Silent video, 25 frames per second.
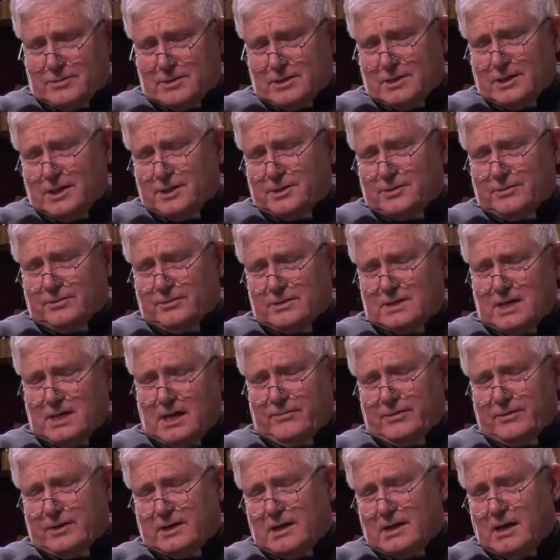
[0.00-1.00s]
initials
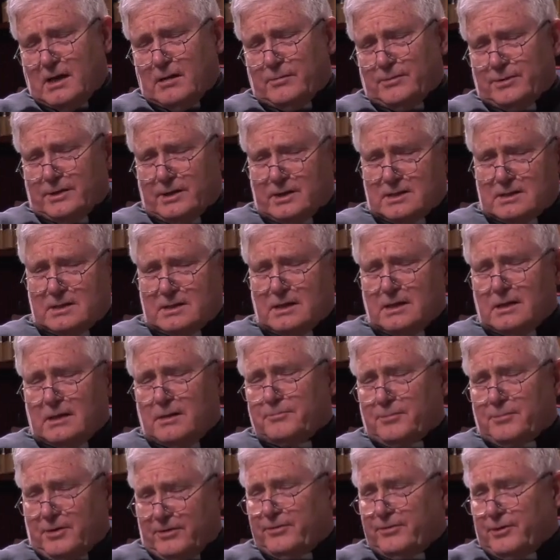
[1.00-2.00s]
have in common is
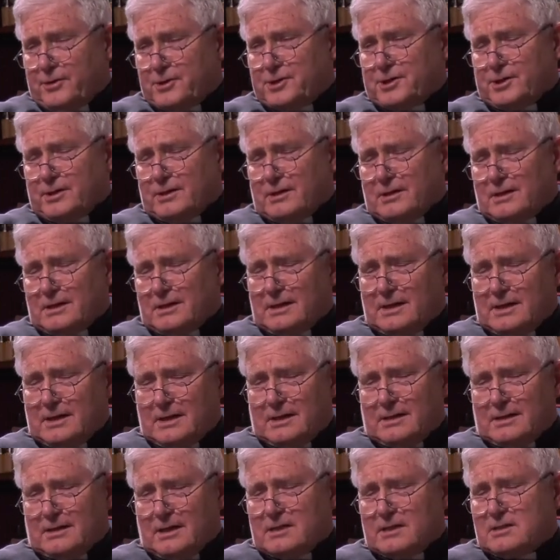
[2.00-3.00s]
perversion.
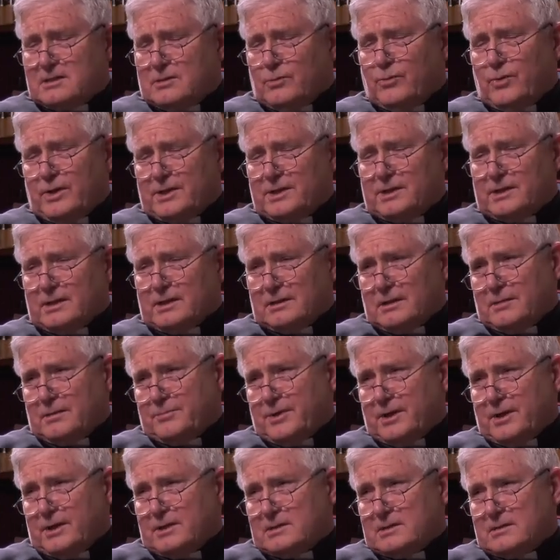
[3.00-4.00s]
That's the one thing that
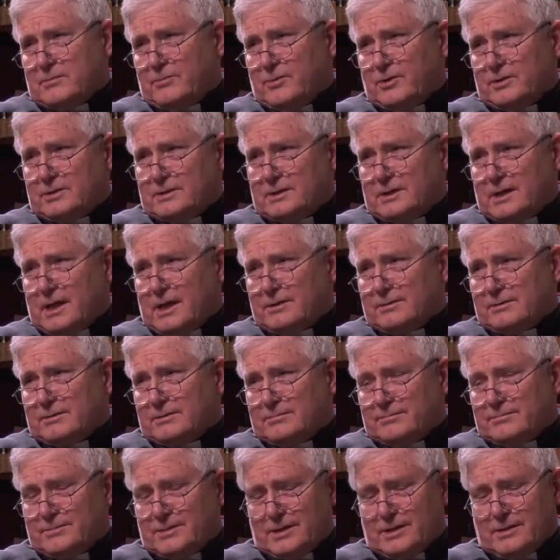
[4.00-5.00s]
binds them all
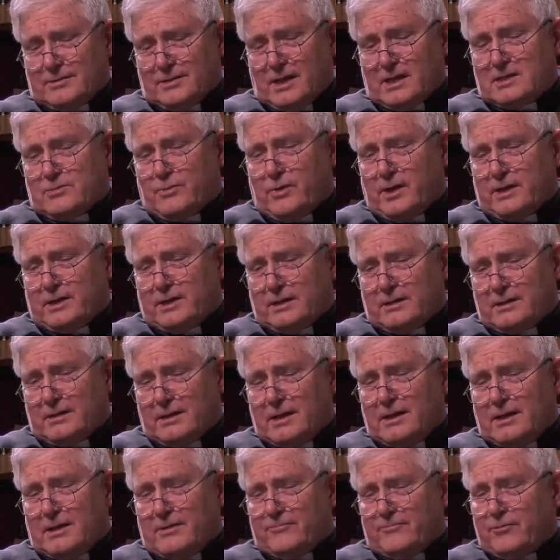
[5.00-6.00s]
together. You know, that's why they
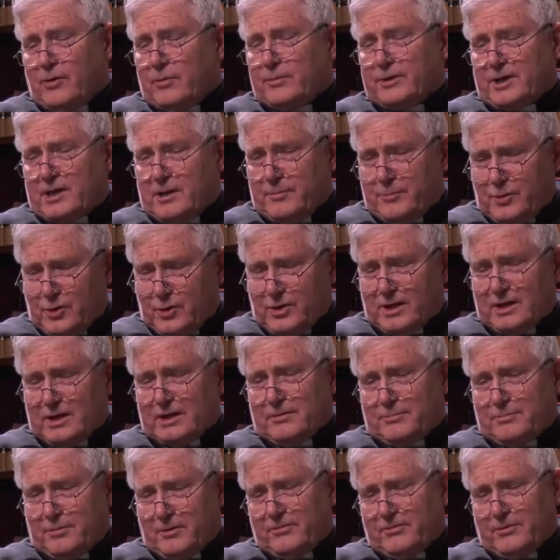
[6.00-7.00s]
form a
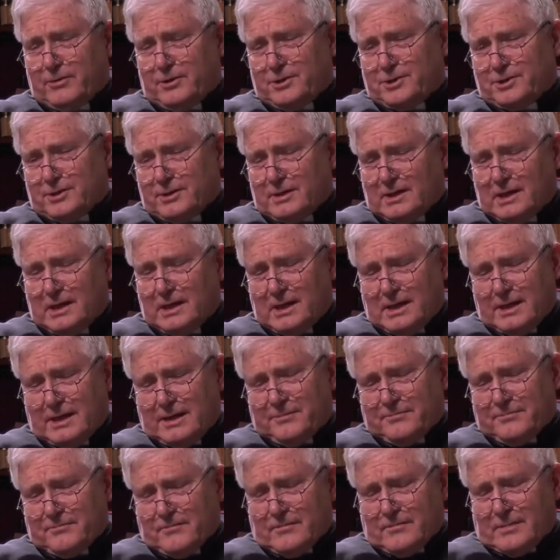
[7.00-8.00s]
community of perversion.
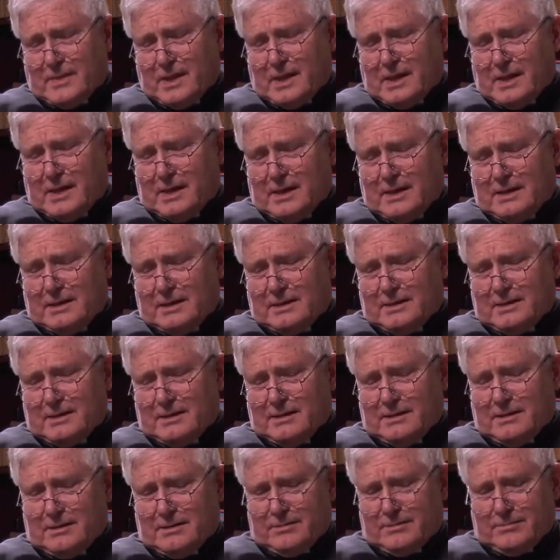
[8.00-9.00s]
And
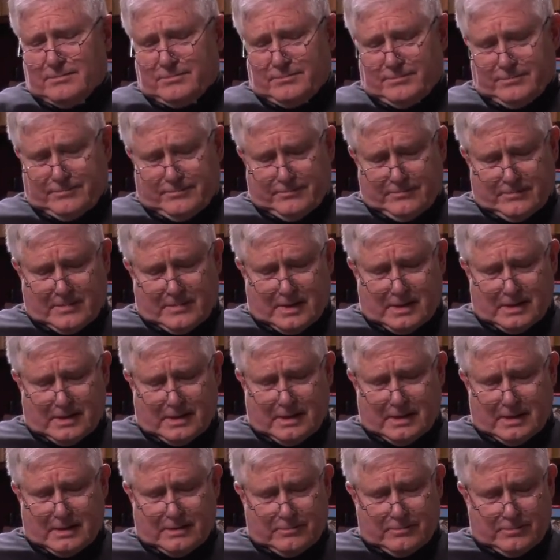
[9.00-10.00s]

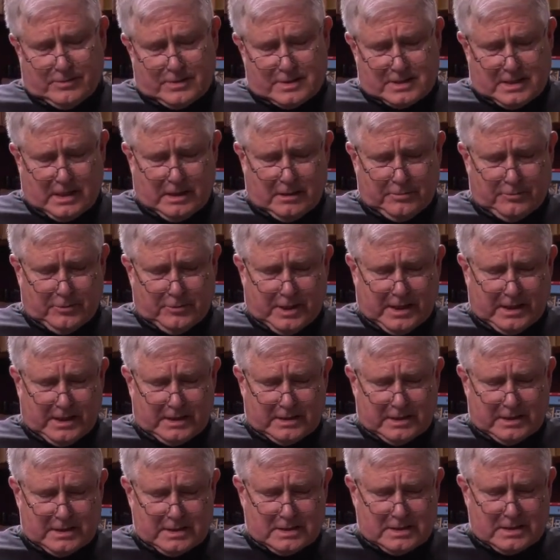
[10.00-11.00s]
they were
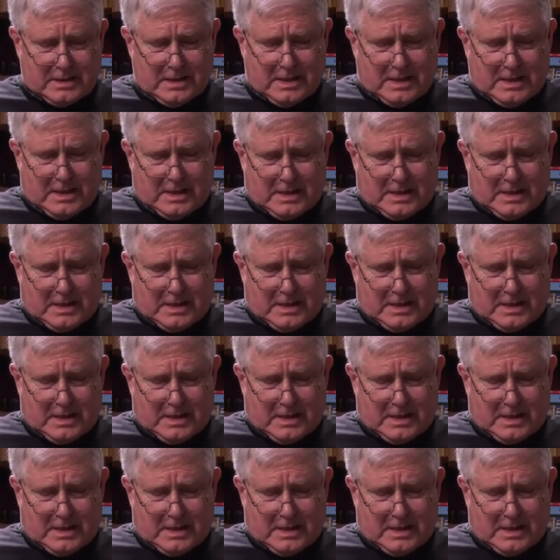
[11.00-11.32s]
celebrating this.